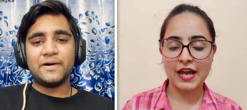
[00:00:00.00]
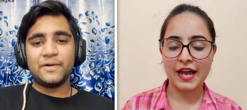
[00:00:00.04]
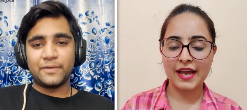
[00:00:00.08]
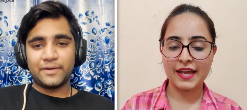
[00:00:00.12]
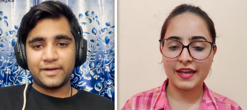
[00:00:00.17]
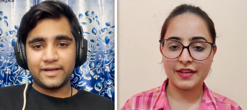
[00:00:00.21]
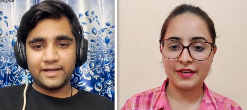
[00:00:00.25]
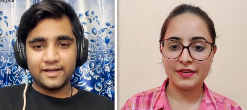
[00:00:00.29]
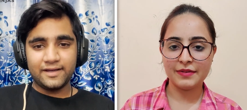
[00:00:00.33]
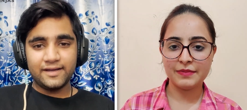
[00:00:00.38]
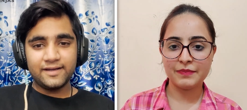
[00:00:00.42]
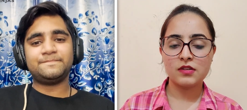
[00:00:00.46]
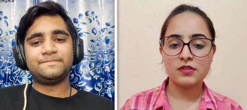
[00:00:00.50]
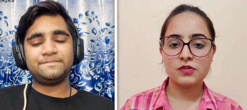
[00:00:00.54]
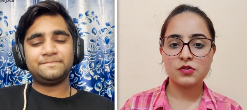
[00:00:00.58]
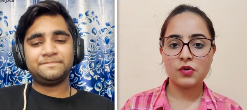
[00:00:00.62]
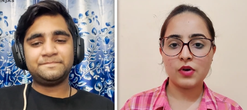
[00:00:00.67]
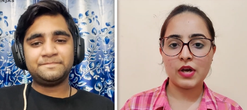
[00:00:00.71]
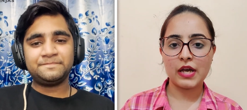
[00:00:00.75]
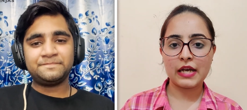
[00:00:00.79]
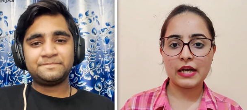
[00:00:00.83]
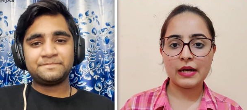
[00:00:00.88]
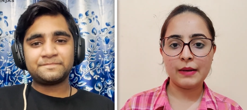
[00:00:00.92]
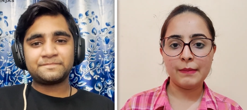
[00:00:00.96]
Speaker 1: higher.
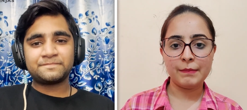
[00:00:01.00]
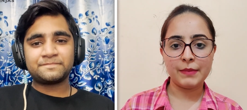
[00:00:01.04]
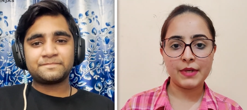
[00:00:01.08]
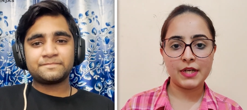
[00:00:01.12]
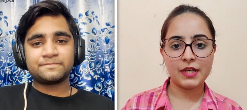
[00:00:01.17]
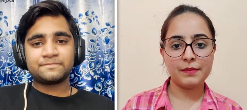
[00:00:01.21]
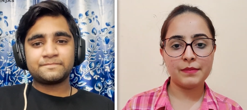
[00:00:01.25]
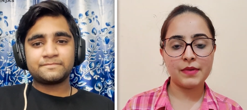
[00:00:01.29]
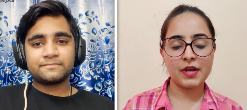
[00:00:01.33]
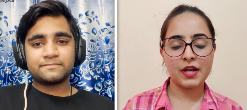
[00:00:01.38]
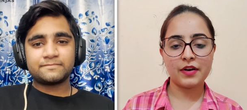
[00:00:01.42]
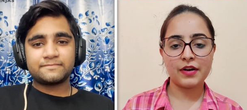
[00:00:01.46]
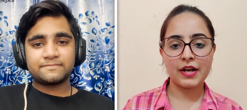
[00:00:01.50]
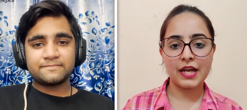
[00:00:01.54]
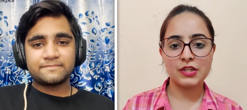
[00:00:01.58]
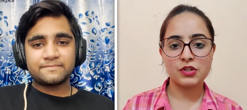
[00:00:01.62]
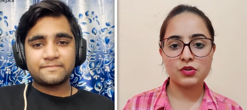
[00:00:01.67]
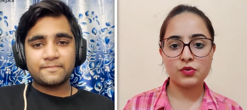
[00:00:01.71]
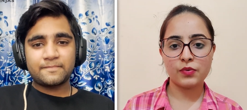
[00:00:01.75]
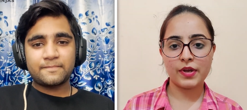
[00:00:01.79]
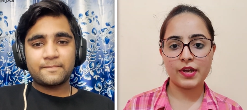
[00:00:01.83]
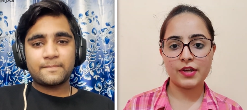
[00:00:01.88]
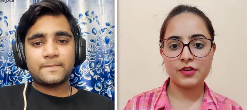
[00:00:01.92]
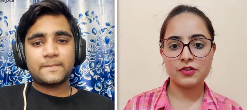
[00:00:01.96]
So I completed my
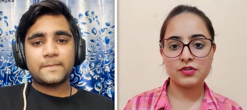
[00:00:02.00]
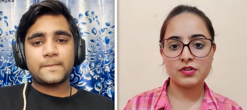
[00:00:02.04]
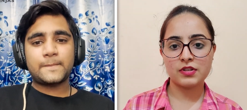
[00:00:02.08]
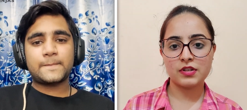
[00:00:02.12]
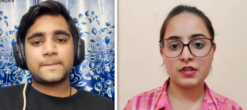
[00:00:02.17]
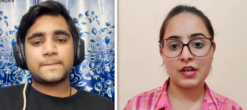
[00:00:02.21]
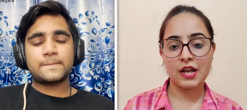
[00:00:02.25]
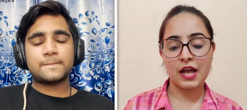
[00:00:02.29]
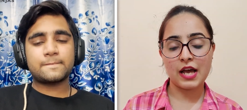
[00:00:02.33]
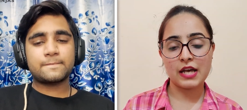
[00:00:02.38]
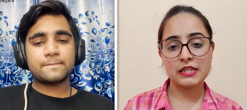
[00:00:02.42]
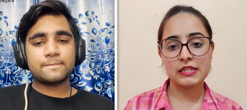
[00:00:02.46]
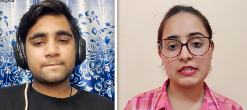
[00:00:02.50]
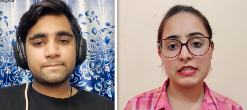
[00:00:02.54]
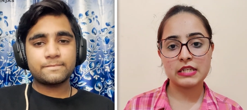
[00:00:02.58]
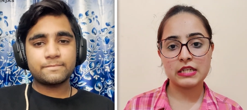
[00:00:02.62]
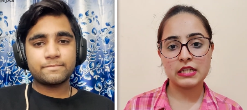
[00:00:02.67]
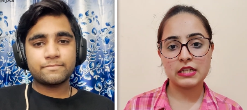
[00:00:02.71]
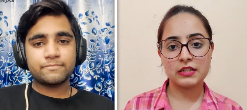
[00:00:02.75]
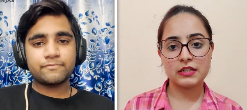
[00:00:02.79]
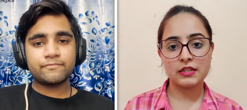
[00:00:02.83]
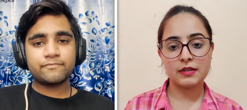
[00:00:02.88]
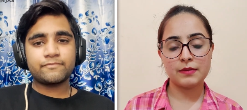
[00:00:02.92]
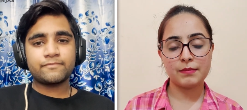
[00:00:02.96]
graduation last
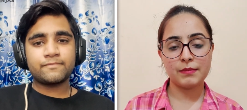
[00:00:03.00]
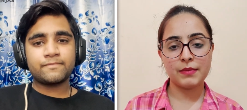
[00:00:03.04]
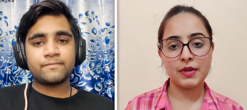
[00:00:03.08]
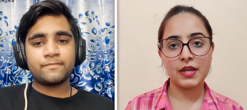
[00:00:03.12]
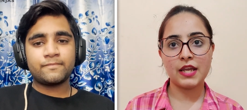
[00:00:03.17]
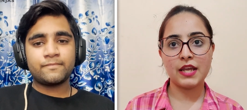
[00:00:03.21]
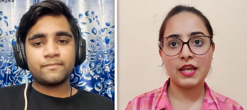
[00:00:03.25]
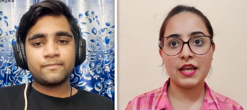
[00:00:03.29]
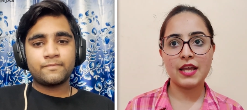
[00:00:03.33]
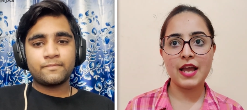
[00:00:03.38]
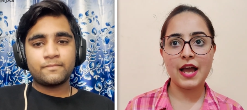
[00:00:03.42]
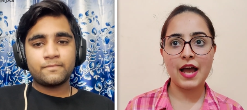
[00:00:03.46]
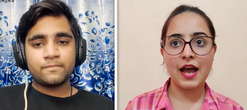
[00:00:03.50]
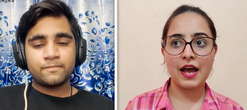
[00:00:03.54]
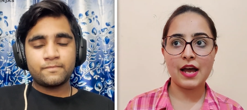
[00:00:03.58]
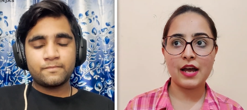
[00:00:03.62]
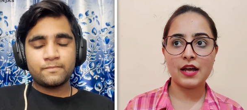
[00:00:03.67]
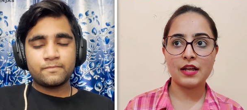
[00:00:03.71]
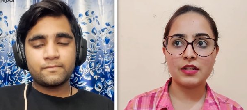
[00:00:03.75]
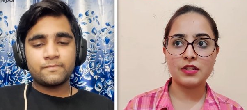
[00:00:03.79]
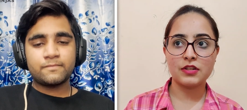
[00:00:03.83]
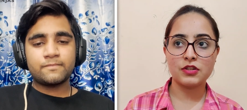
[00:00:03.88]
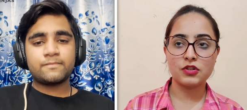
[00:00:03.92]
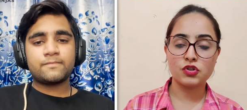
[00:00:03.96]
year in May
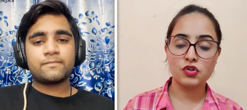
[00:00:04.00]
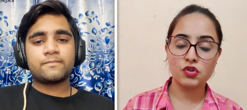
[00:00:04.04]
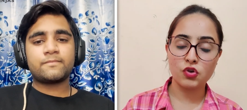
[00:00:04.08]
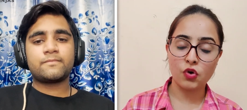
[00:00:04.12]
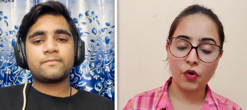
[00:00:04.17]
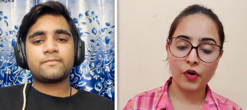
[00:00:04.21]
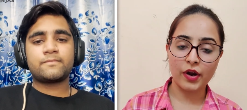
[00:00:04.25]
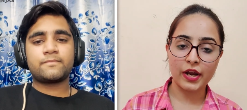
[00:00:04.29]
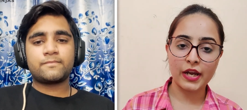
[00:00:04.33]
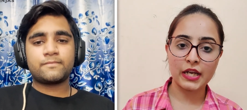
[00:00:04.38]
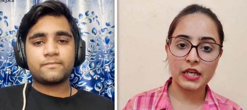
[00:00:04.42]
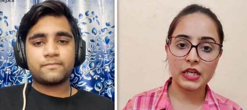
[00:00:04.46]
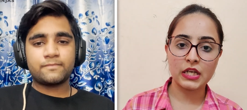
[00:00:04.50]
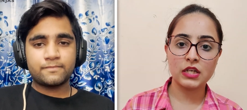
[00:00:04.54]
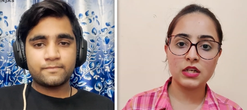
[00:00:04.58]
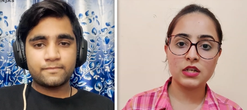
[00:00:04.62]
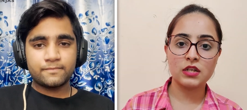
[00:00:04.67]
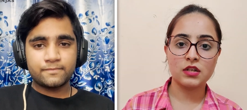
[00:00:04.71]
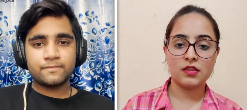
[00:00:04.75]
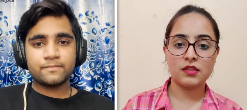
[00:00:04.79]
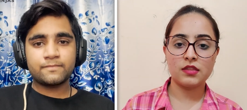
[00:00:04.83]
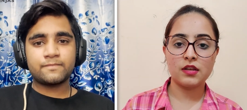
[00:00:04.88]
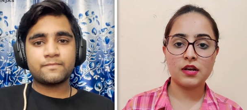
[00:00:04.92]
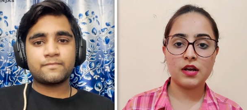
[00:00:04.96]
and
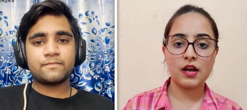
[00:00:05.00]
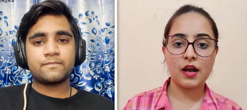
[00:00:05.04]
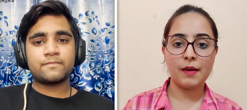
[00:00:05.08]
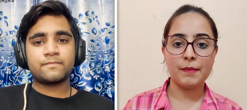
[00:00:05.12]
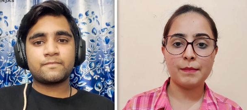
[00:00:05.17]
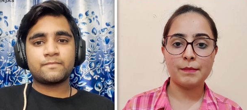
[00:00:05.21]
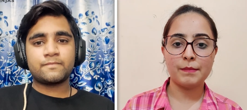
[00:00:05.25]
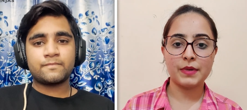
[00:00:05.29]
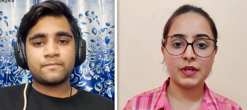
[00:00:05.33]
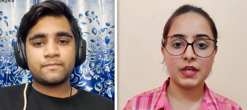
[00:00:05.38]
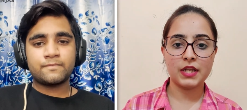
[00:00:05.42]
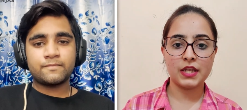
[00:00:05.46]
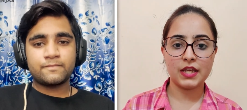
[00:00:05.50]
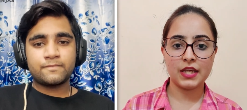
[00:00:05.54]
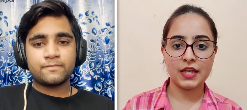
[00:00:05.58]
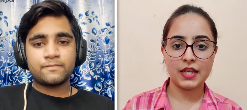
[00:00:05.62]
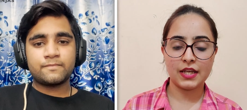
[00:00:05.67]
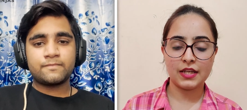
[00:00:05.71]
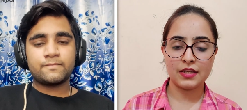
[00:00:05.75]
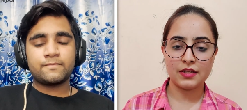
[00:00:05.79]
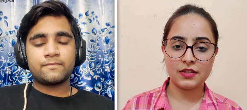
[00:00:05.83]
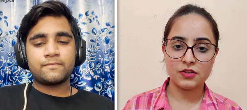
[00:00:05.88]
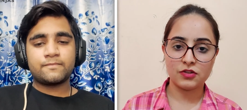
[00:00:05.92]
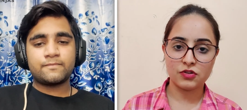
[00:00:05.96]
joined the
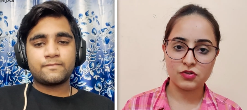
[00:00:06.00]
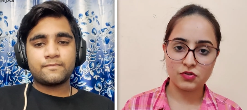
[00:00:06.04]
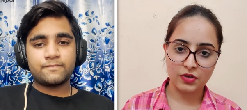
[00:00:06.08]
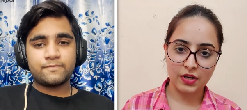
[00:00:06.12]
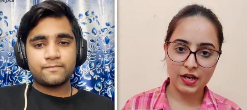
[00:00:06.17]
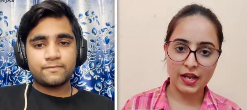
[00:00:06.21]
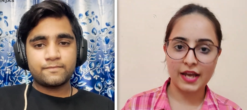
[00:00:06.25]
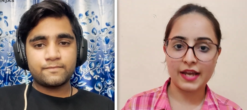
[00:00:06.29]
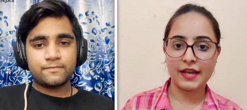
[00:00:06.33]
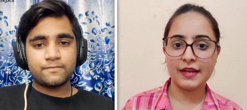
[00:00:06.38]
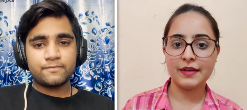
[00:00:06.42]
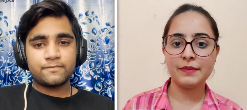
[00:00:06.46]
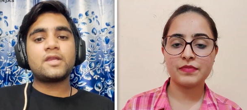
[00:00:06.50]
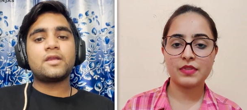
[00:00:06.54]
company in July.